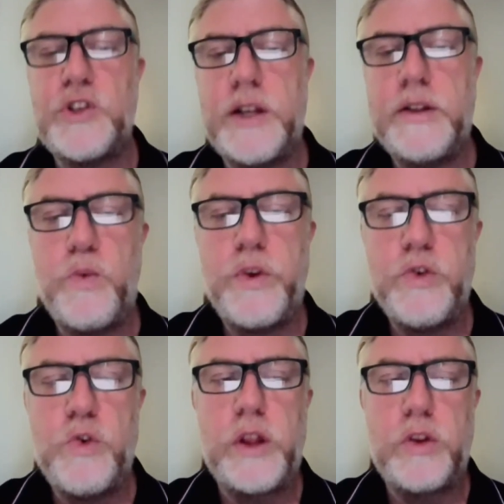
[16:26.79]
And we
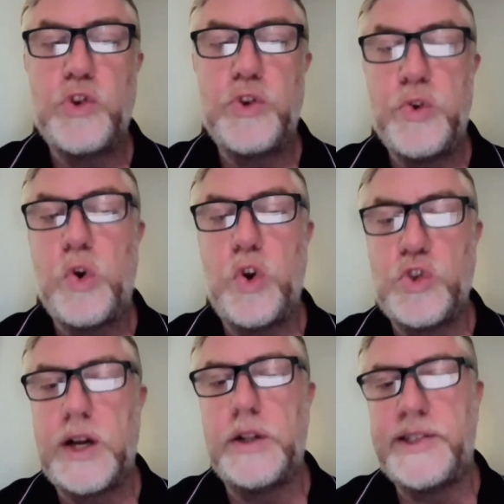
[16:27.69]
know that also
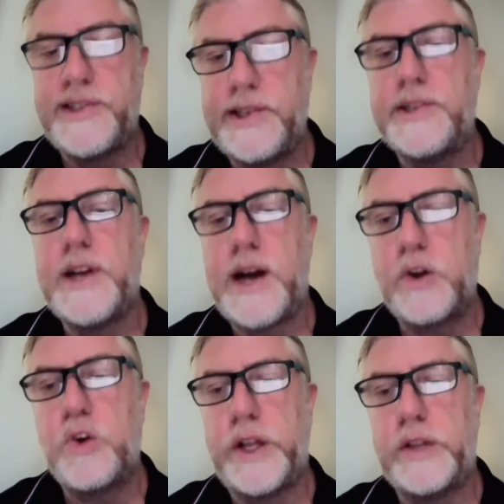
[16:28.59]
neurological diseases are
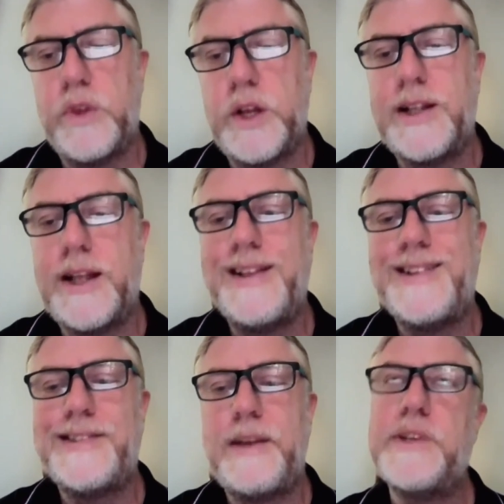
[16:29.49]
connected with that. And
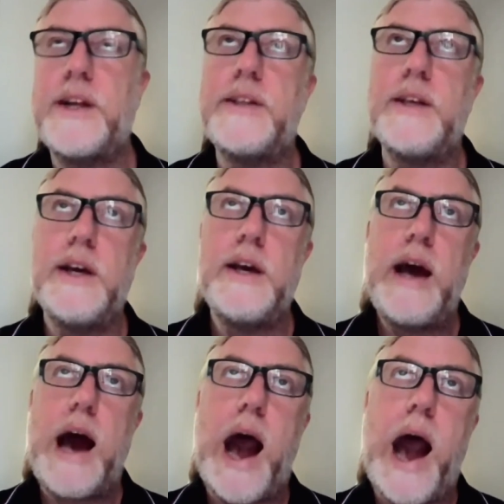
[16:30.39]
it seems that
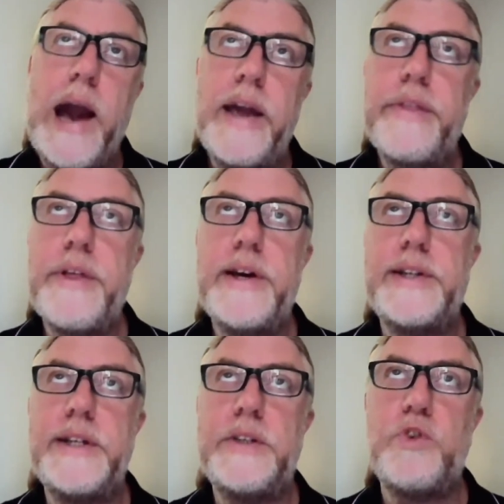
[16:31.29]

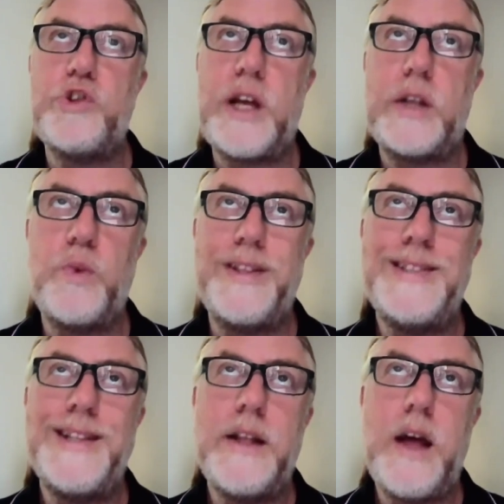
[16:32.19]
either it was that we
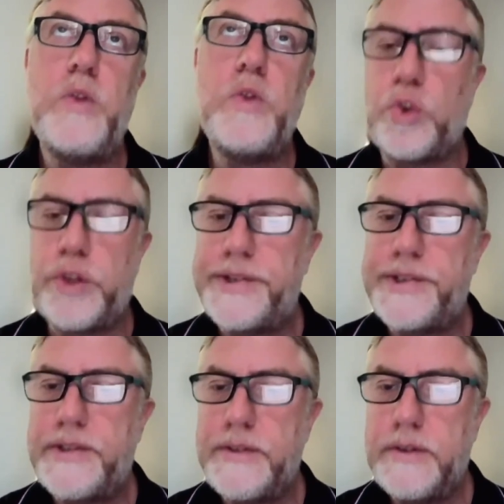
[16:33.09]
didn't
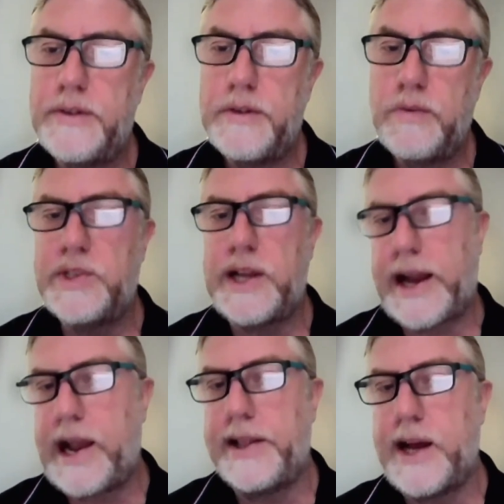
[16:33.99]
notice, which I
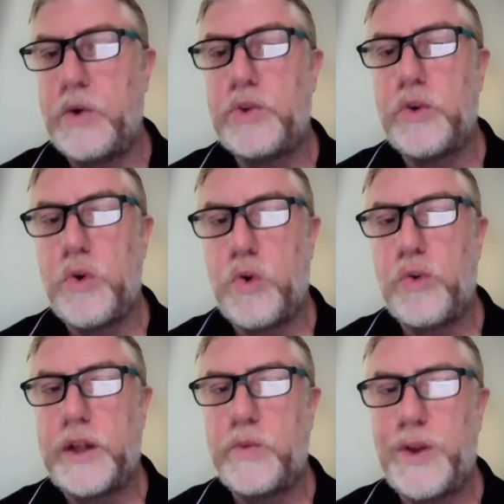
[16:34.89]
highly doubt, or
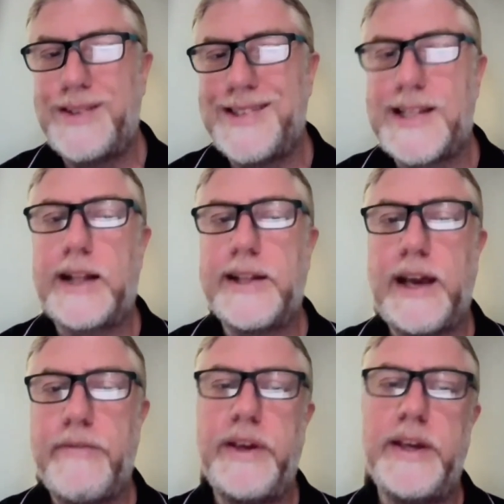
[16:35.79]
that we start
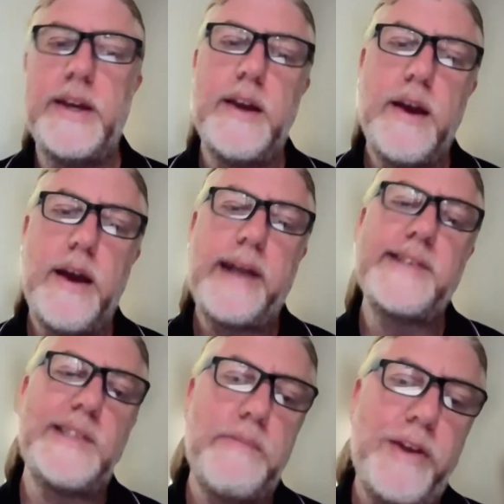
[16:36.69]
having
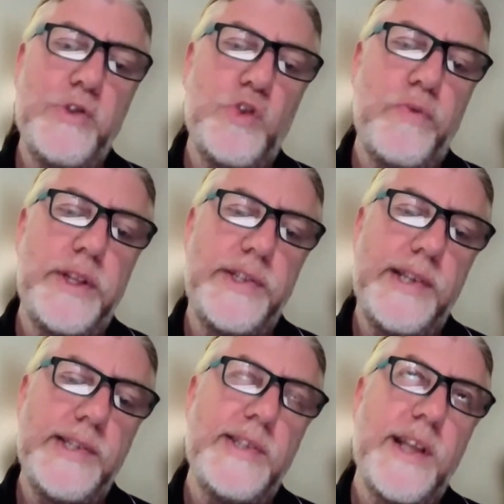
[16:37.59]
exacerbations of
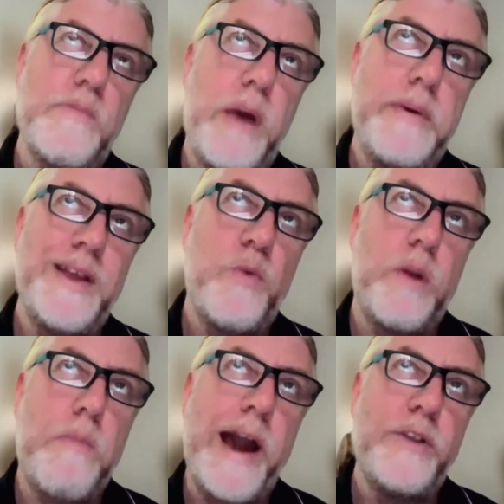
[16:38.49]
diseases that maybe they were
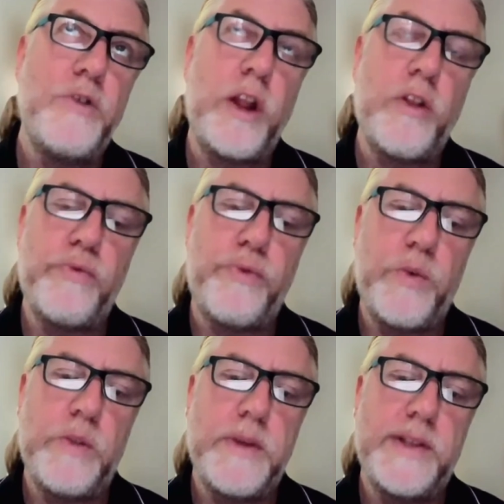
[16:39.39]
minor and not
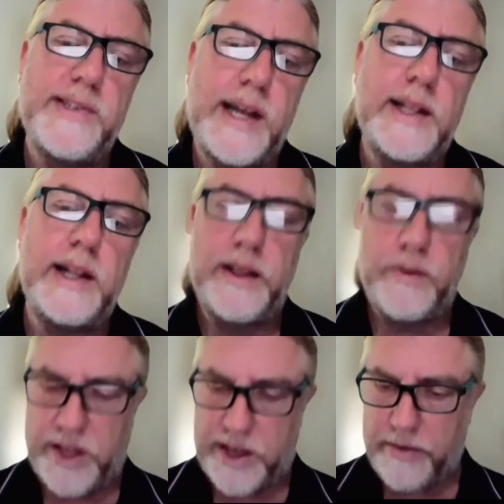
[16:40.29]
frequent, but suddenly
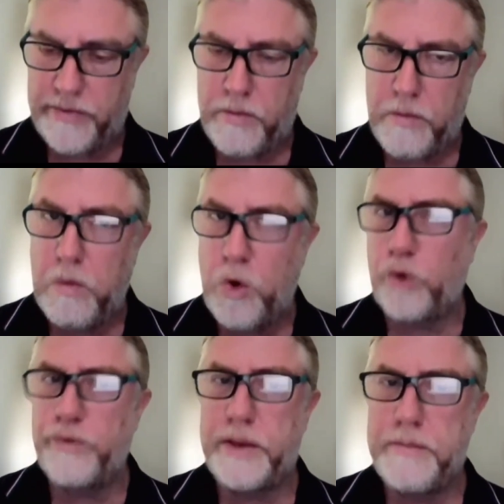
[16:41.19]
we have more
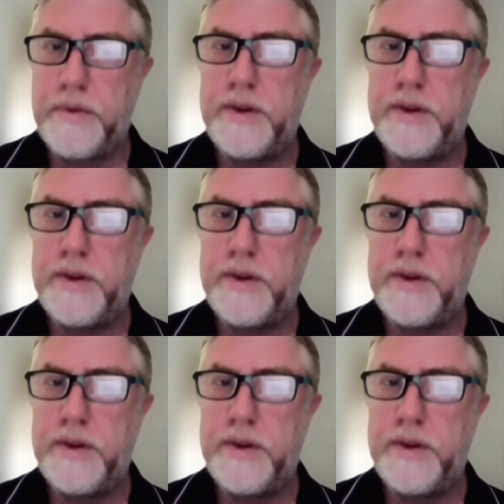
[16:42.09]
of them.